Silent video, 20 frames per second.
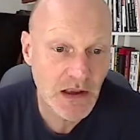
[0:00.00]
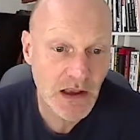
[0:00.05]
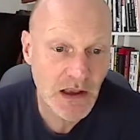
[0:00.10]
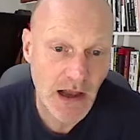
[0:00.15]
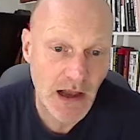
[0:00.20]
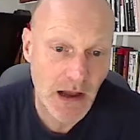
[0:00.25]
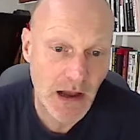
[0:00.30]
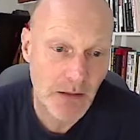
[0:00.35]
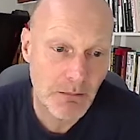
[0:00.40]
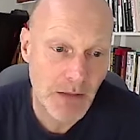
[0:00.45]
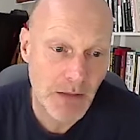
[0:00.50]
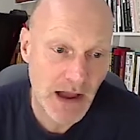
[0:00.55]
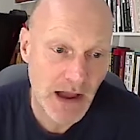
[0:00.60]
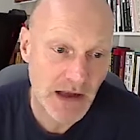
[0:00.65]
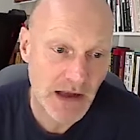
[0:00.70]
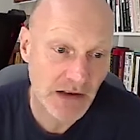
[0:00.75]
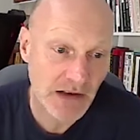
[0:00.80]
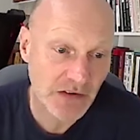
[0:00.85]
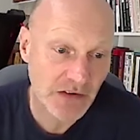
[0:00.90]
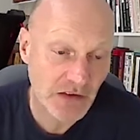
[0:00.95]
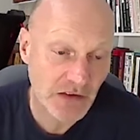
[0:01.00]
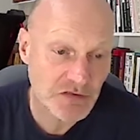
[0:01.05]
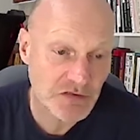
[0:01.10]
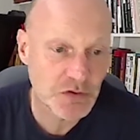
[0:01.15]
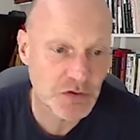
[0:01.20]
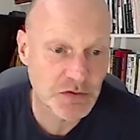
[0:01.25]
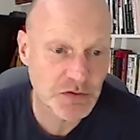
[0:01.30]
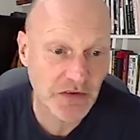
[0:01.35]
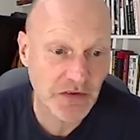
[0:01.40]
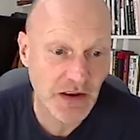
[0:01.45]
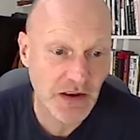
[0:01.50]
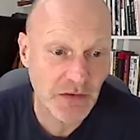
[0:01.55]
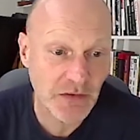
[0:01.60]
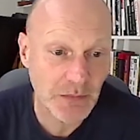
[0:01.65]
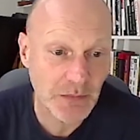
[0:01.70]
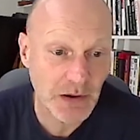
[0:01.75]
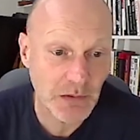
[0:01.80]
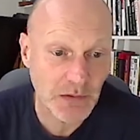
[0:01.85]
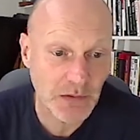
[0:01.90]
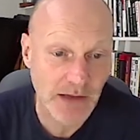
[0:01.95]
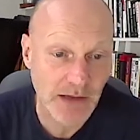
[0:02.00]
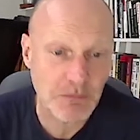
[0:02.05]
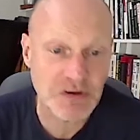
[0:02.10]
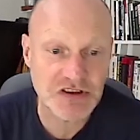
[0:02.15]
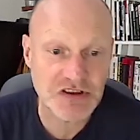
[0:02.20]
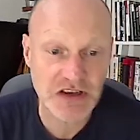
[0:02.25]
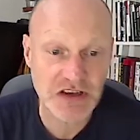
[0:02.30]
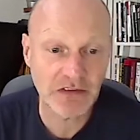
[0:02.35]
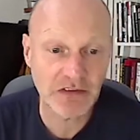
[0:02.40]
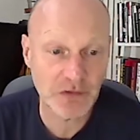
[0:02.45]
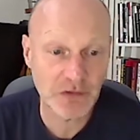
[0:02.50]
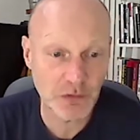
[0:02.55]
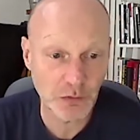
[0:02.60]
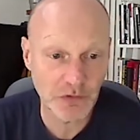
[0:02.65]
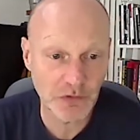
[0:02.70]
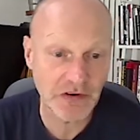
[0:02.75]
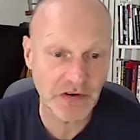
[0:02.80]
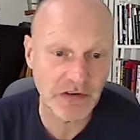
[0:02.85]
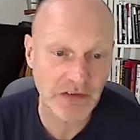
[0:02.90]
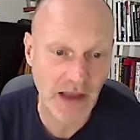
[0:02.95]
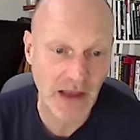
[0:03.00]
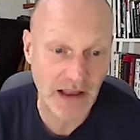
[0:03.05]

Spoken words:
And as George was saying as well, language discourses,